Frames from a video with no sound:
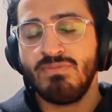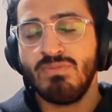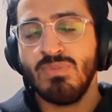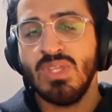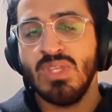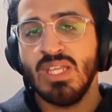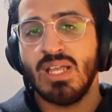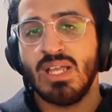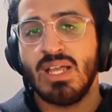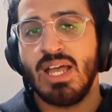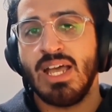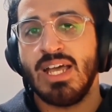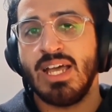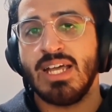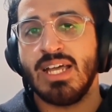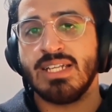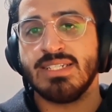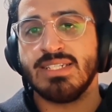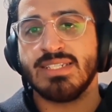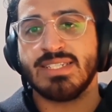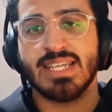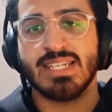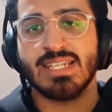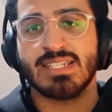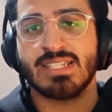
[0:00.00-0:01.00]

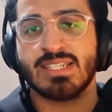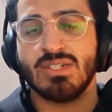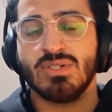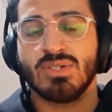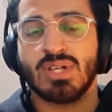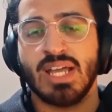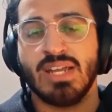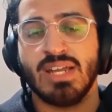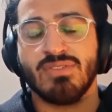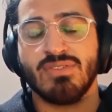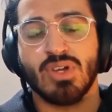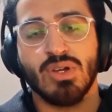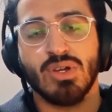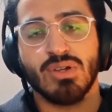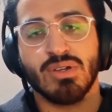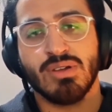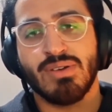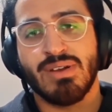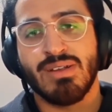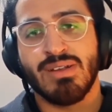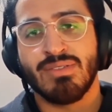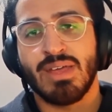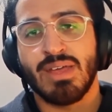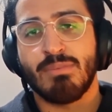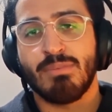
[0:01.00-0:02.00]
and it's still kind of going
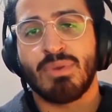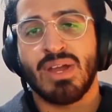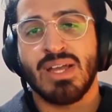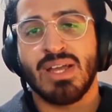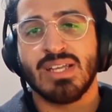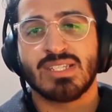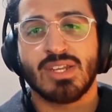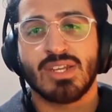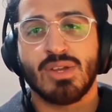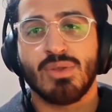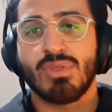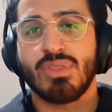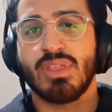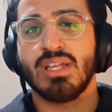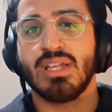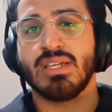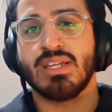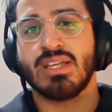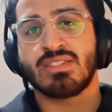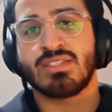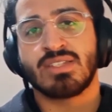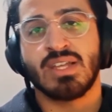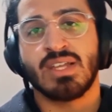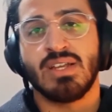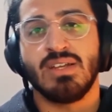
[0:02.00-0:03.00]
around that price. I don't think
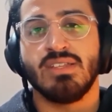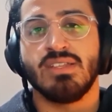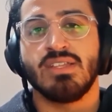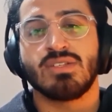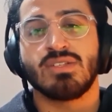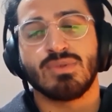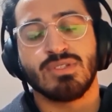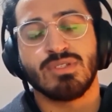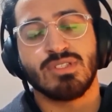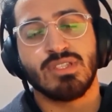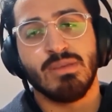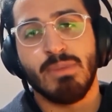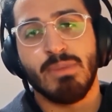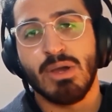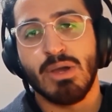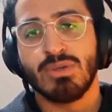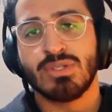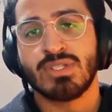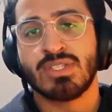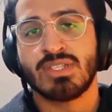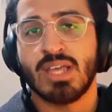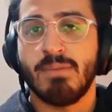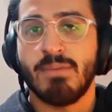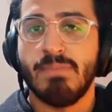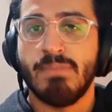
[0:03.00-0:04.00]
necessarily this was the
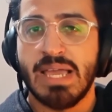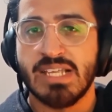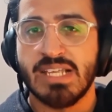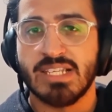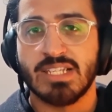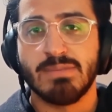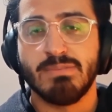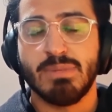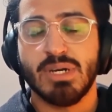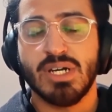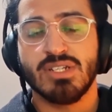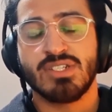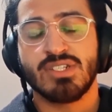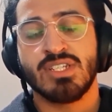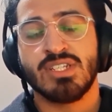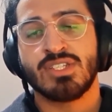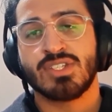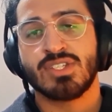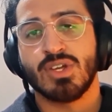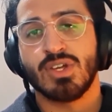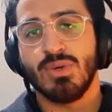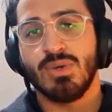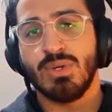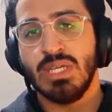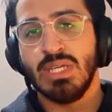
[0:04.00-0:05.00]
most amazing purchase.
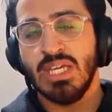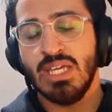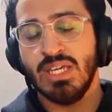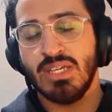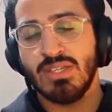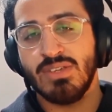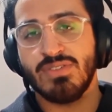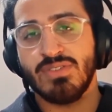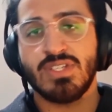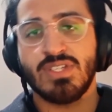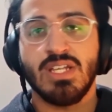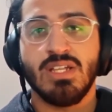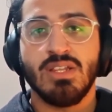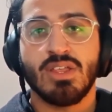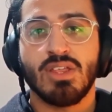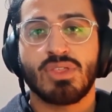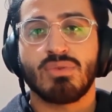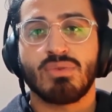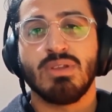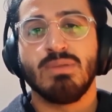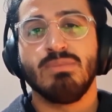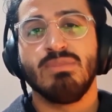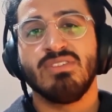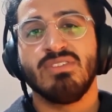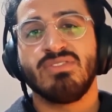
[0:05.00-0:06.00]
So you've seen the
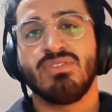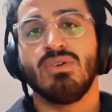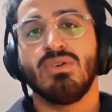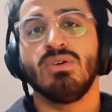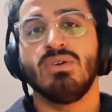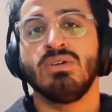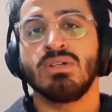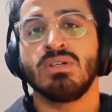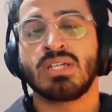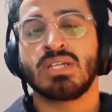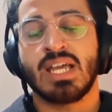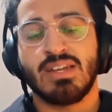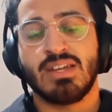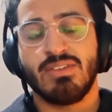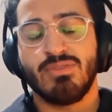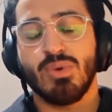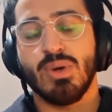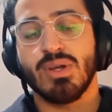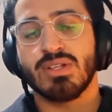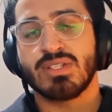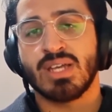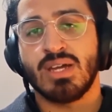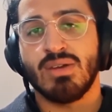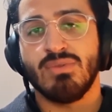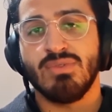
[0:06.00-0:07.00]
three before, kind of
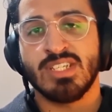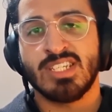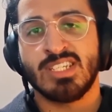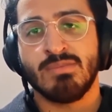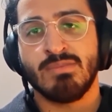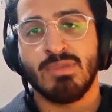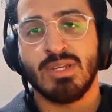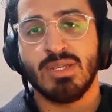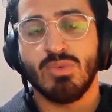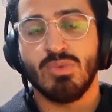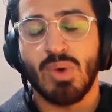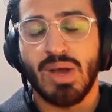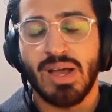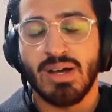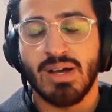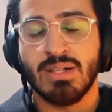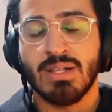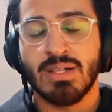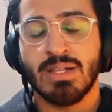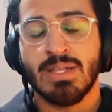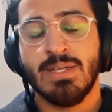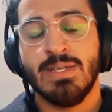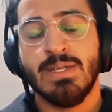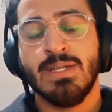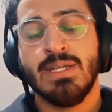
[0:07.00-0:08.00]
worked out reasonably well.
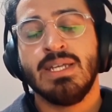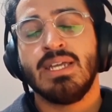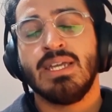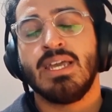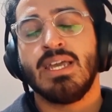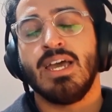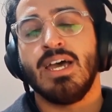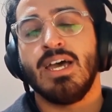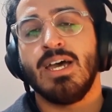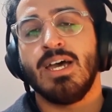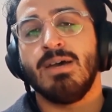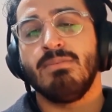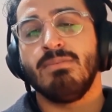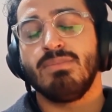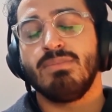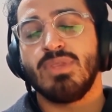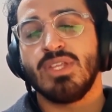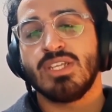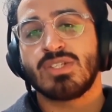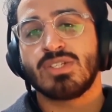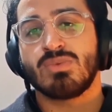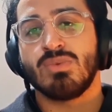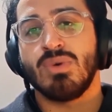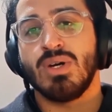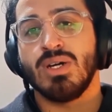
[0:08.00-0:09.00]

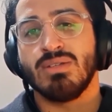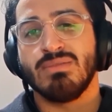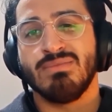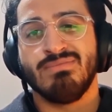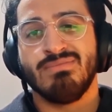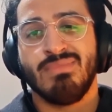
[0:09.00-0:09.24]
This one,